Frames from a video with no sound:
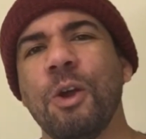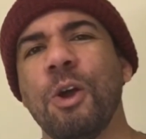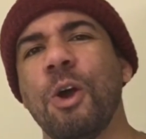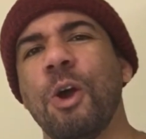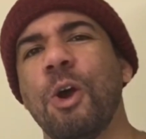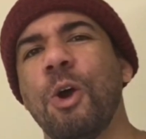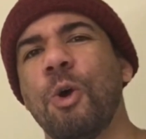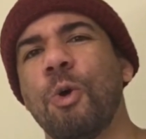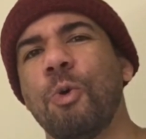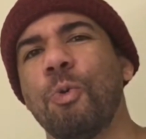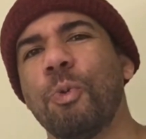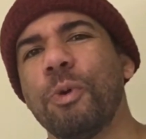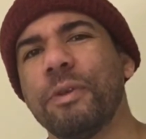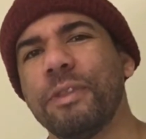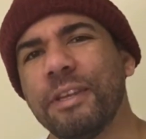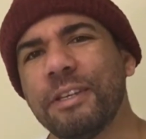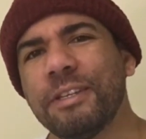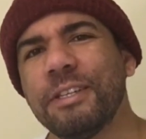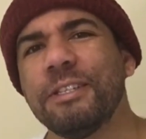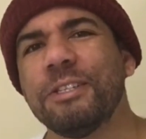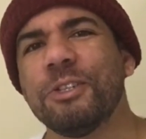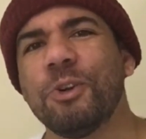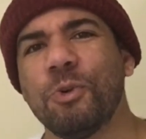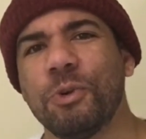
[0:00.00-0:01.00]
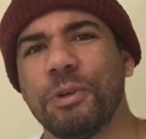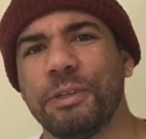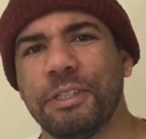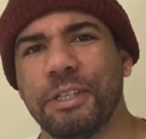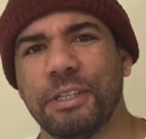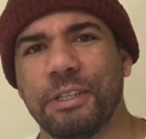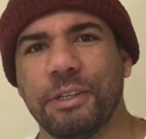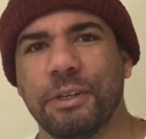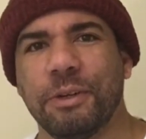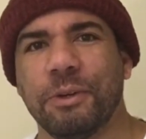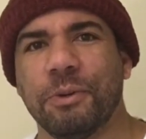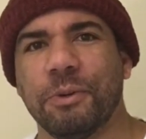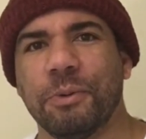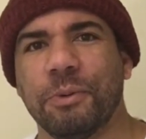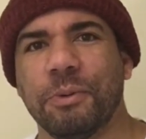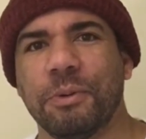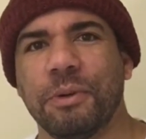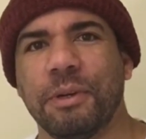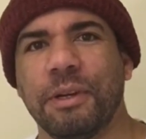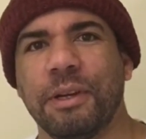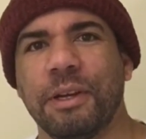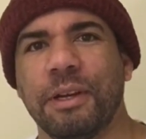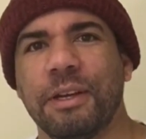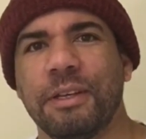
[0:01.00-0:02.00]
What this is going to do
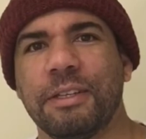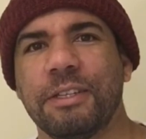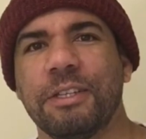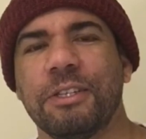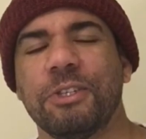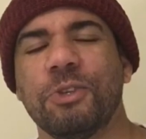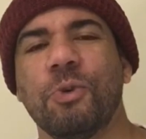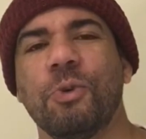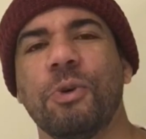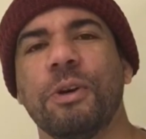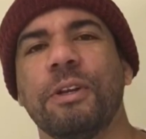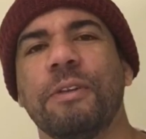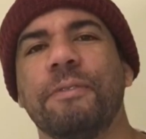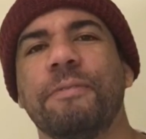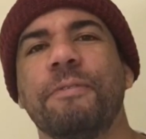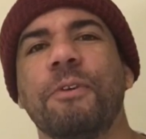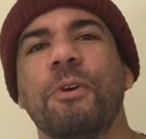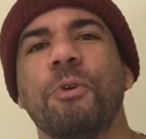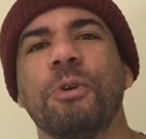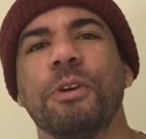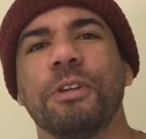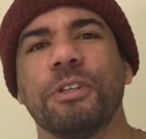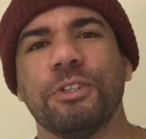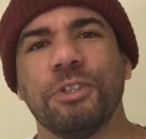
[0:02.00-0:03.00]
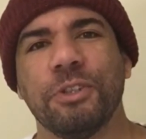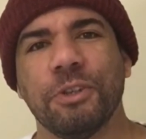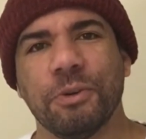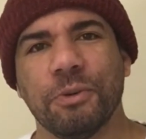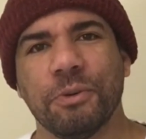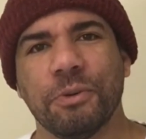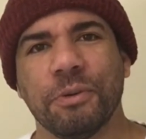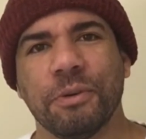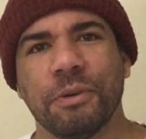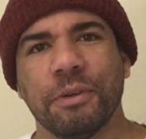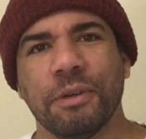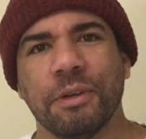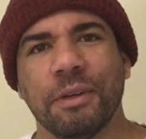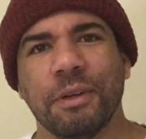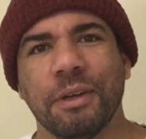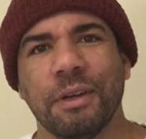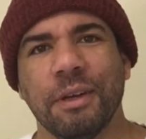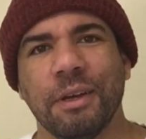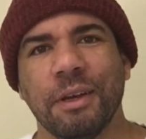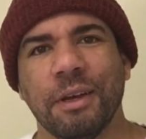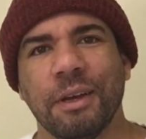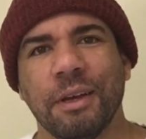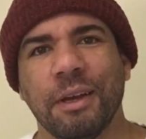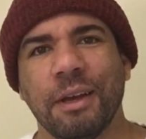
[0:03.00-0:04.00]
is it's going to focus you,
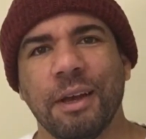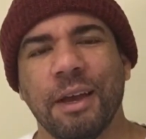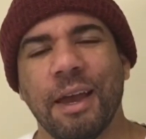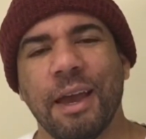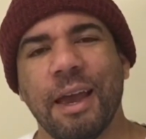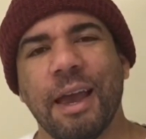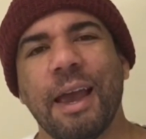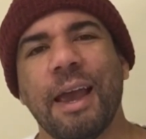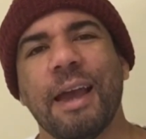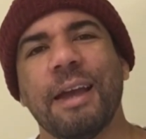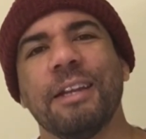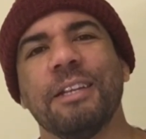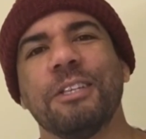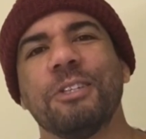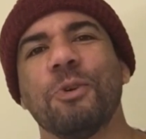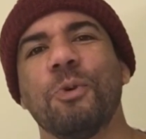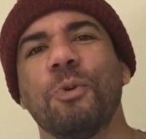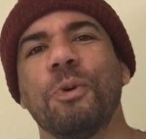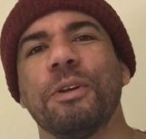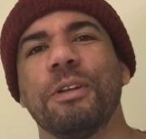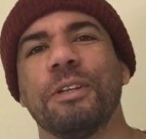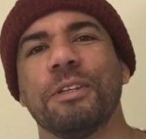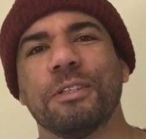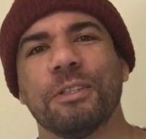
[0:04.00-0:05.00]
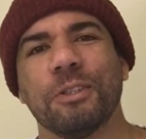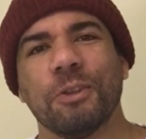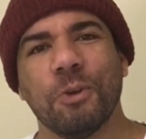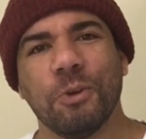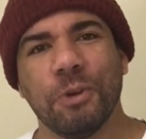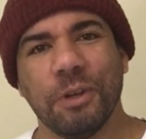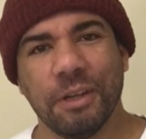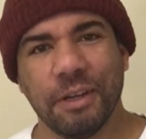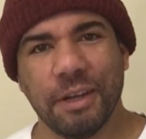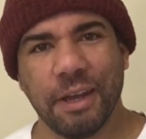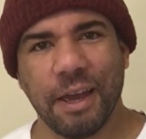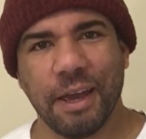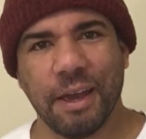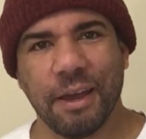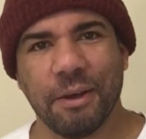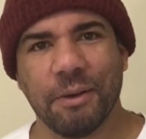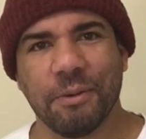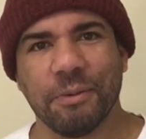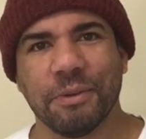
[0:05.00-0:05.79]
and it's going to slow you down.